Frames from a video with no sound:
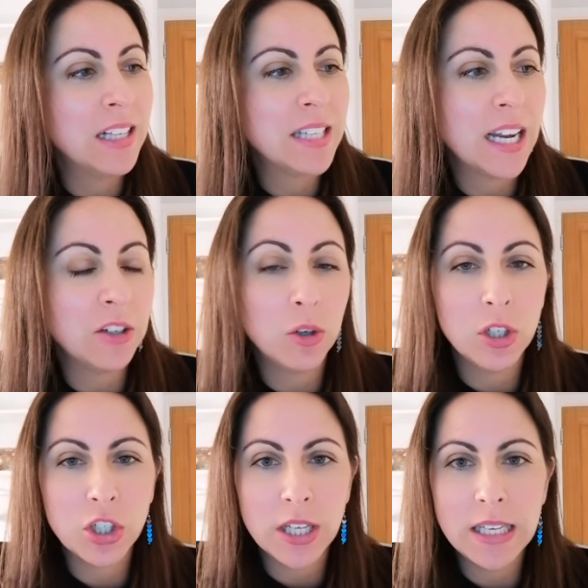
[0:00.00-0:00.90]

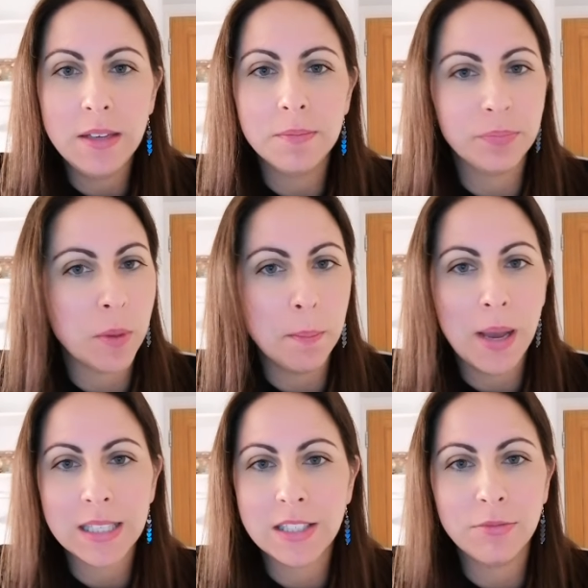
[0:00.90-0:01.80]
Technology,
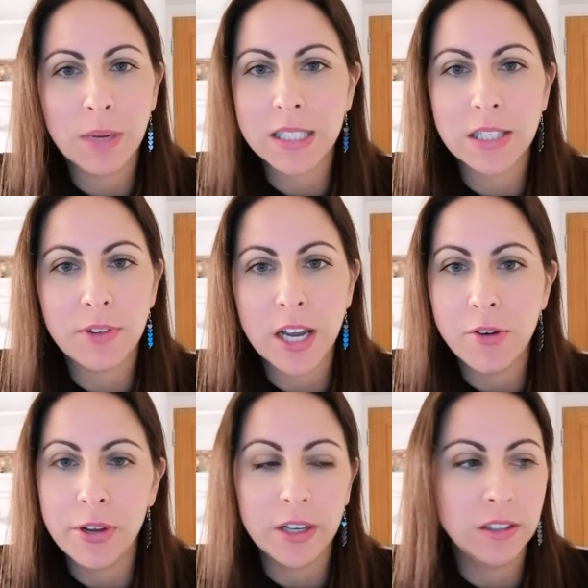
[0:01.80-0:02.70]
massive
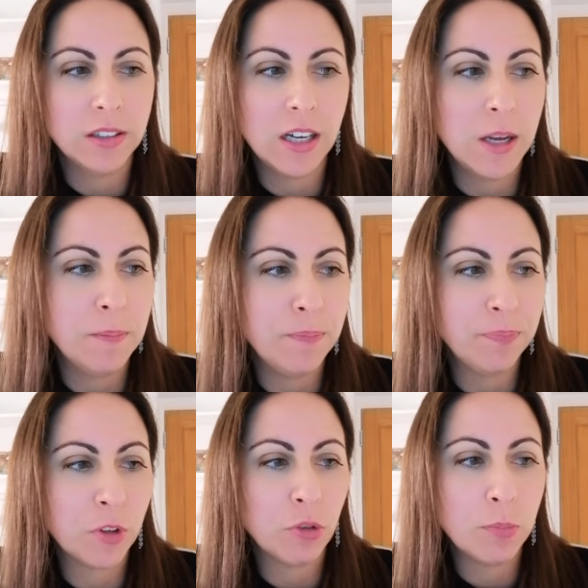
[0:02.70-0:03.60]

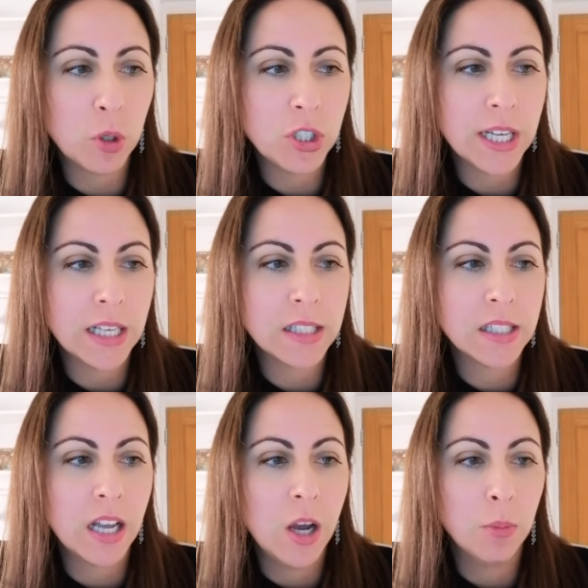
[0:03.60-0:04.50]
use
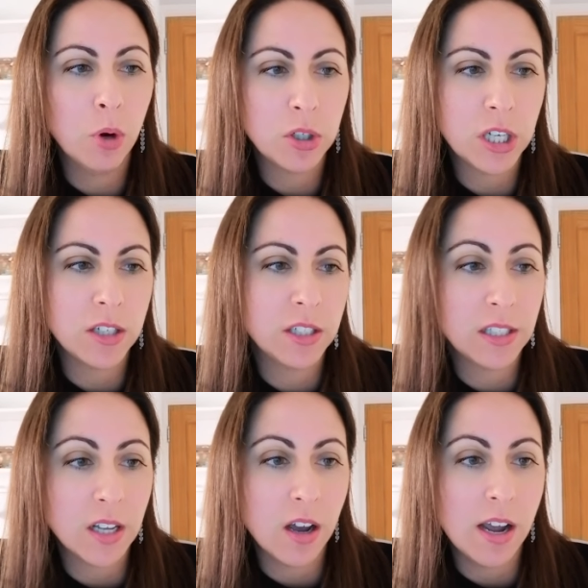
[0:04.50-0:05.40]
robotics, product
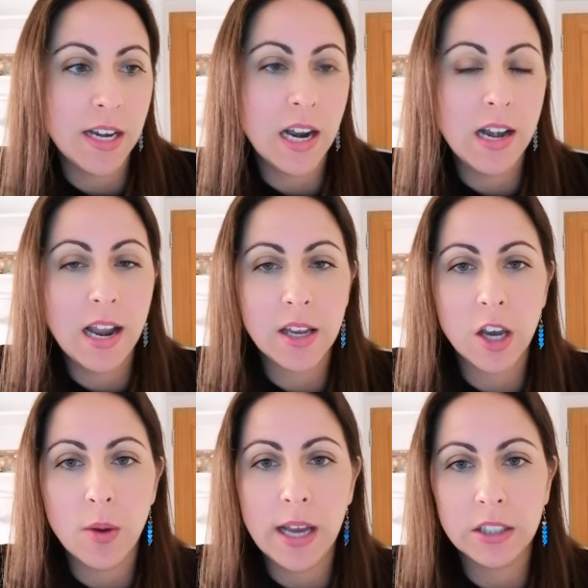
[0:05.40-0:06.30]
design, Lego
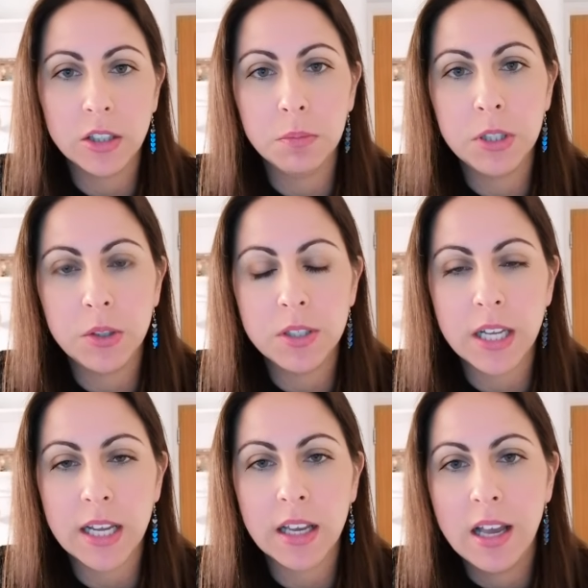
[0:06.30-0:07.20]
and
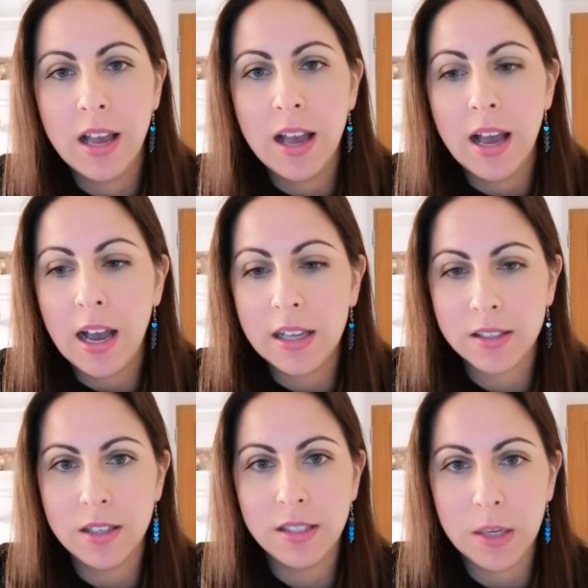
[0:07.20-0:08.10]
computing. As
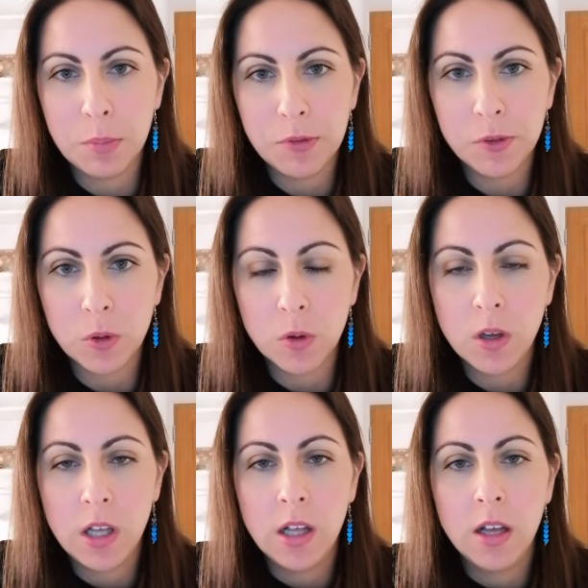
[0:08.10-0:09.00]
I said
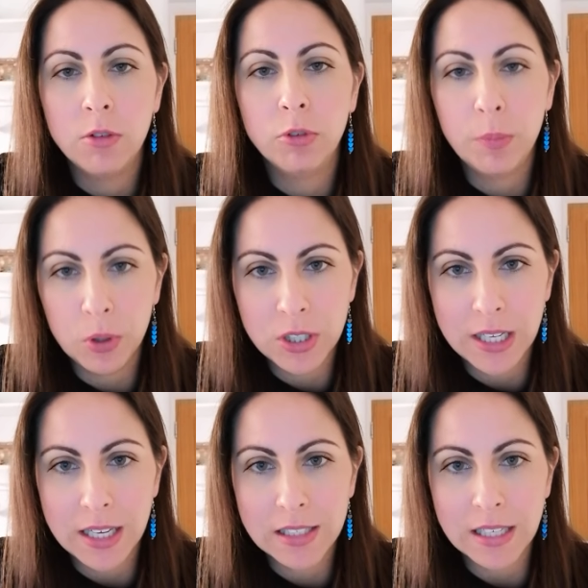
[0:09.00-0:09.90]
before,
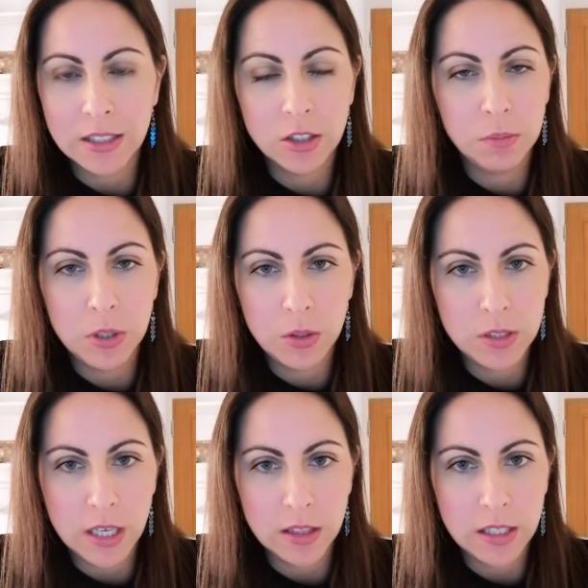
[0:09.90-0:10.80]
robotics and
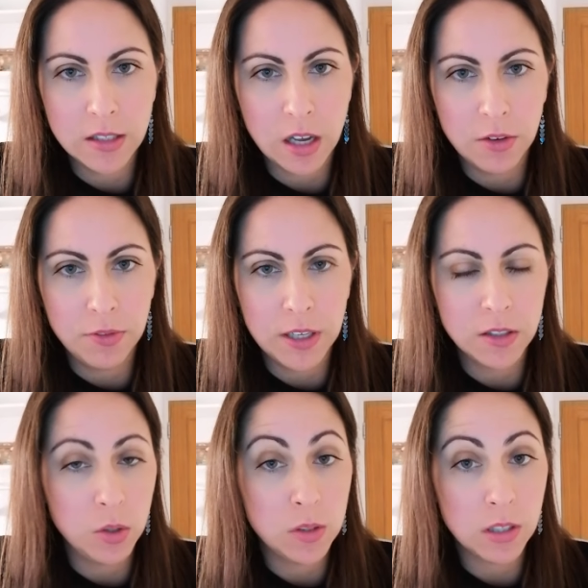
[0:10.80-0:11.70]
computing, these kind of
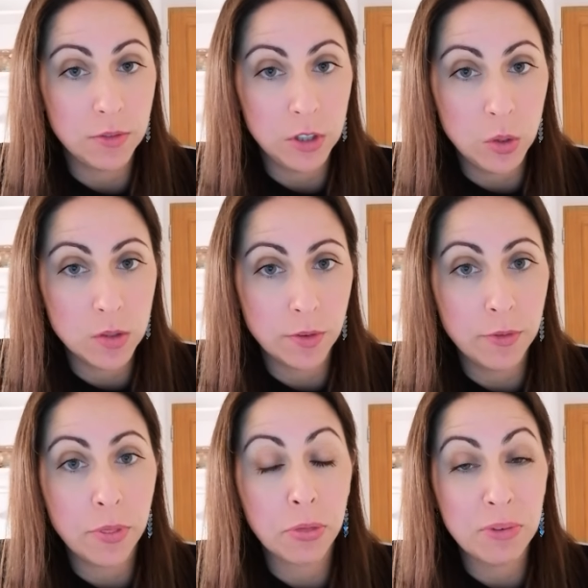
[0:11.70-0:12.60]
things, using a use of a
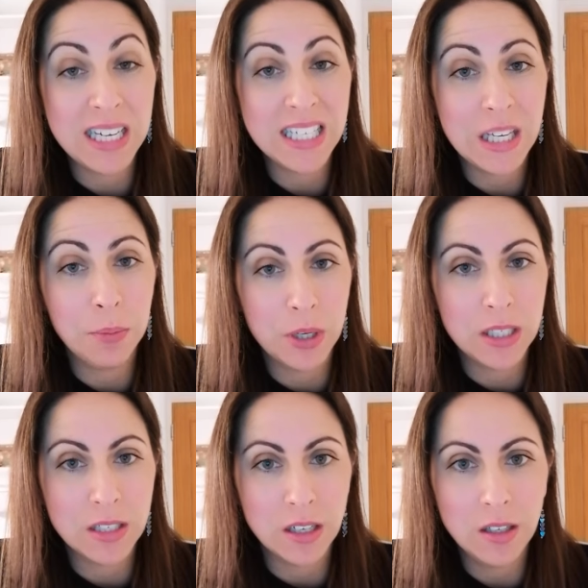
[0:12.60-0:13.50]
3D
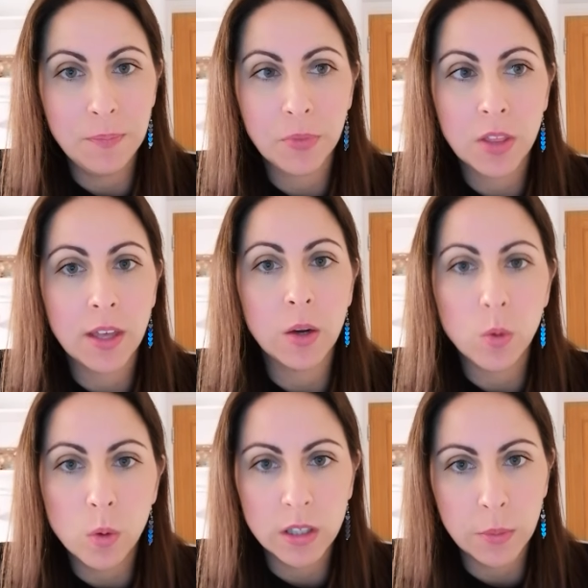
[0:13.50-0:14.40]
printer, they're
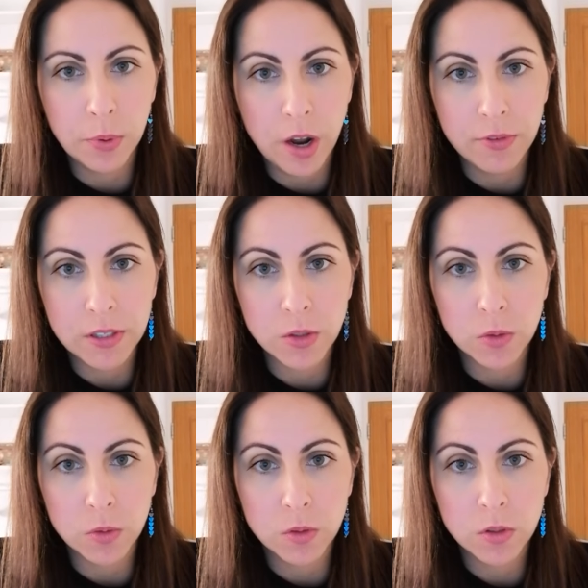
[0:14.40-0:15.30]
all in the private
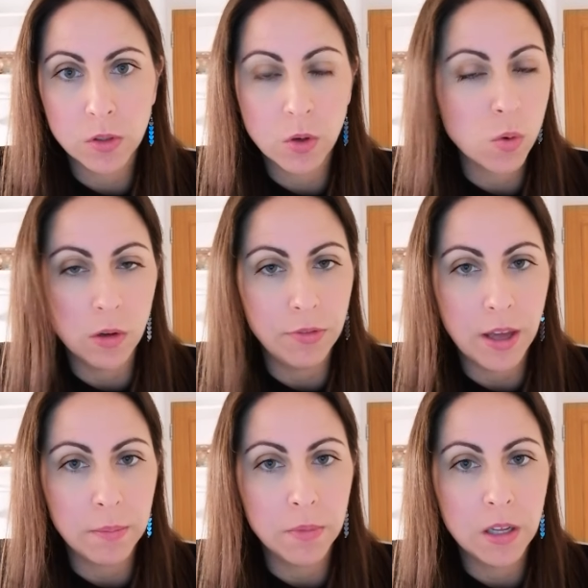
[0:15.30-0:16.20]
schools, all of
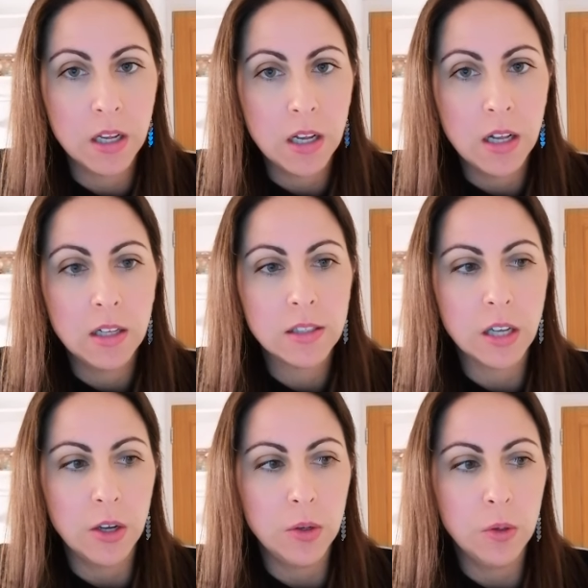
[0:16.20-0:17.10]
them.
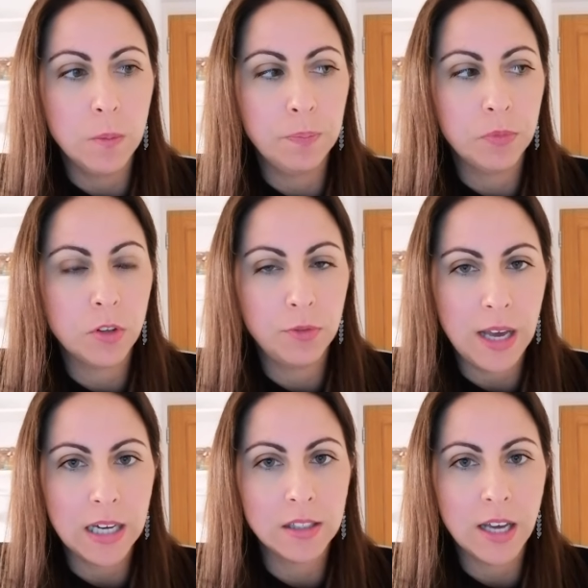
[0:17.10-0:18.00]
So the
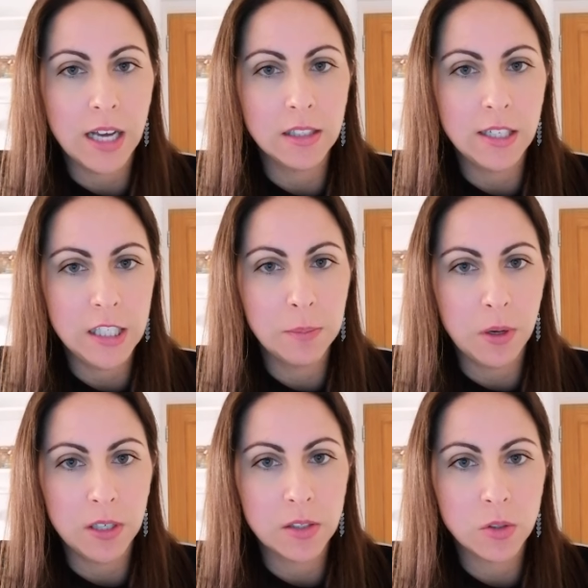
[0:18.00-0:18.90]
fact that East
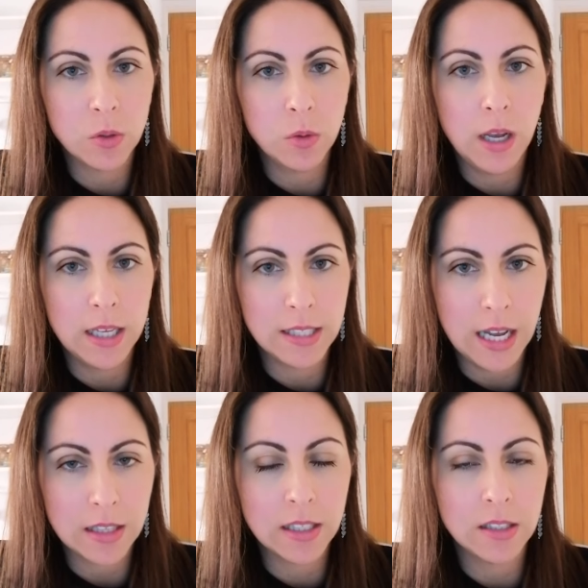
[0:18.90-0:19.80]
Barnet School has
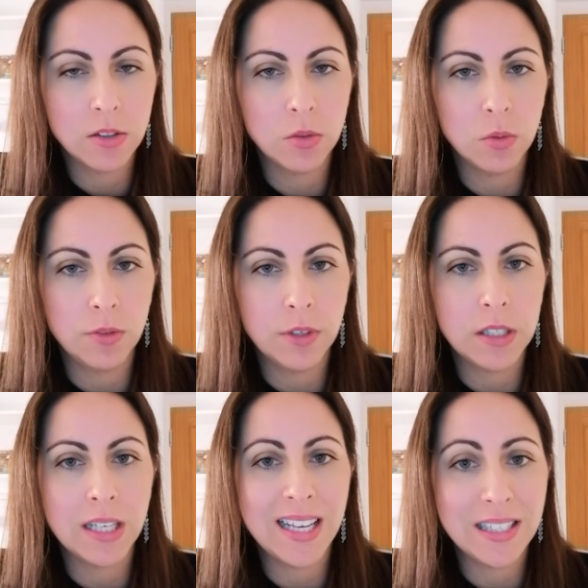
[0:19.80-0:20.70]
access to all of
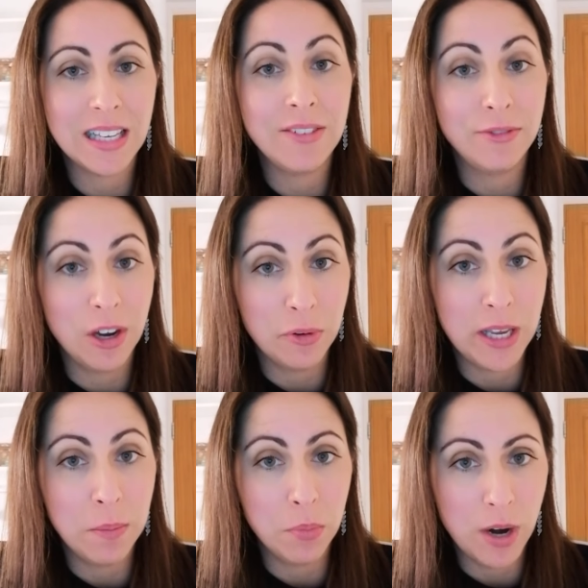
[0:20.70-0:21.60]
this is
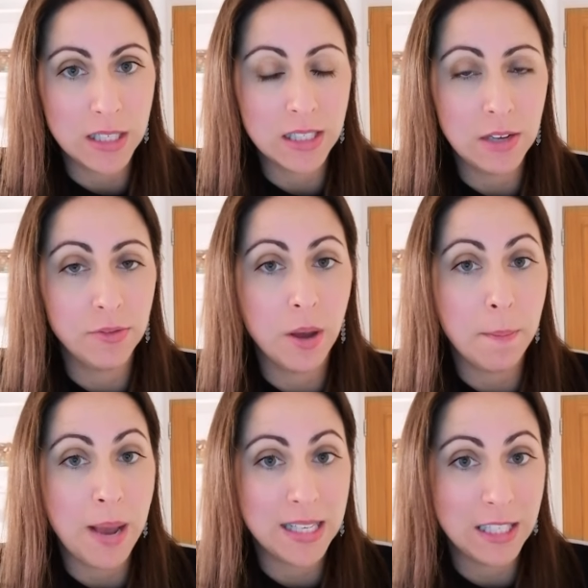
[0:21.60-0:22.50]
very impressive. A
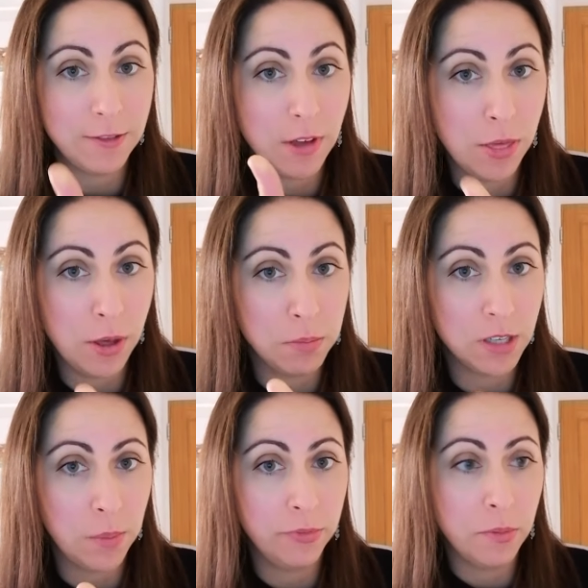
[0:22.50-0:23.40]
massive thumbs
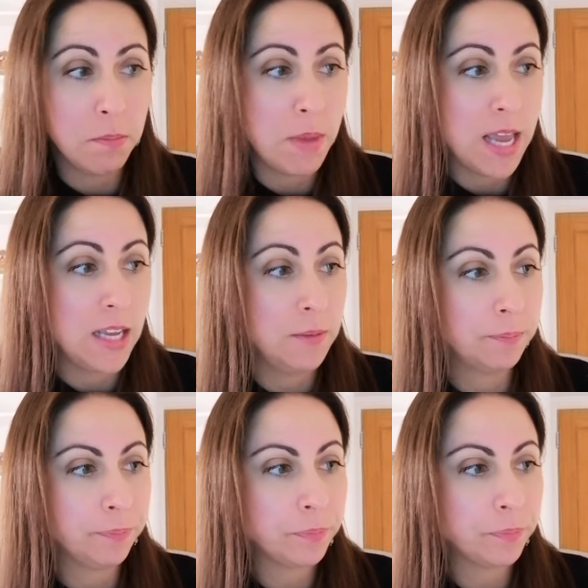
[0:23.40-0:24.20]
up from me.